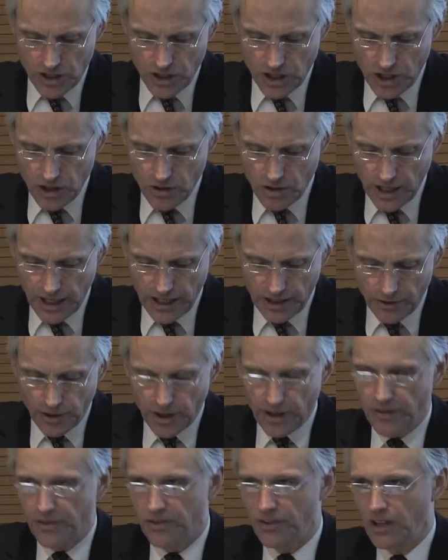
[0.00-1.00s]
to UK
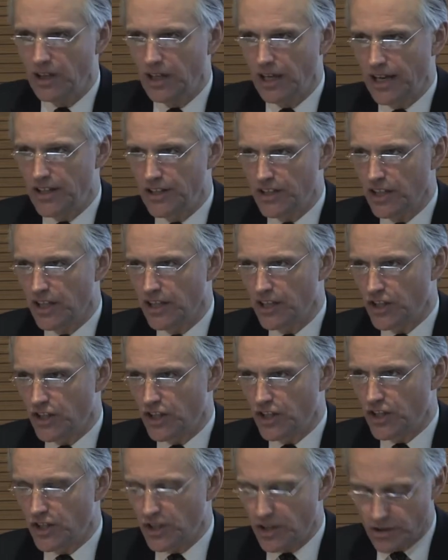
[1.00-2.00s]
growth and
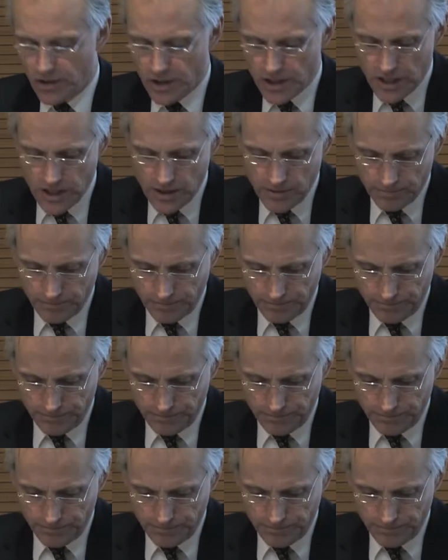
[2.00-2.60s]
energy security.